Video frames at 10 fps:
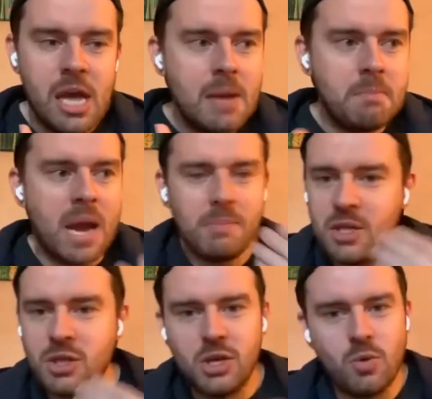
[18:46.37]
It might
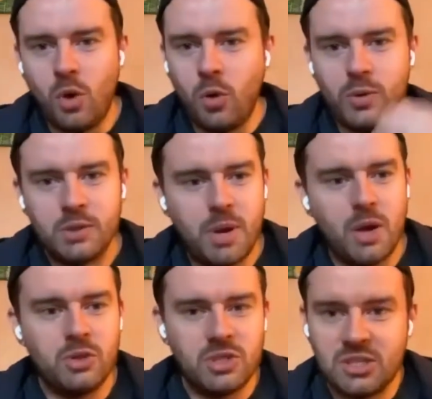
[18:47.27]
be that you always
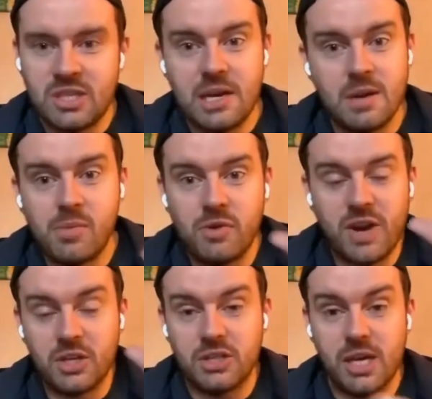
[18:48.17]
post a set number of
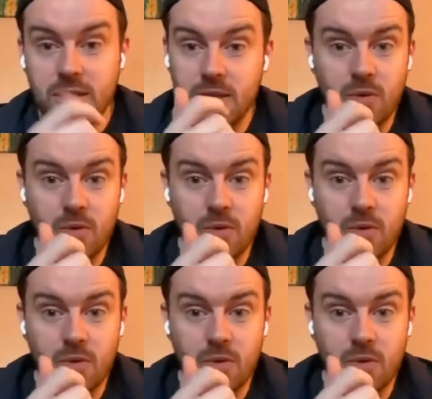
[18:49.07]
hashtags,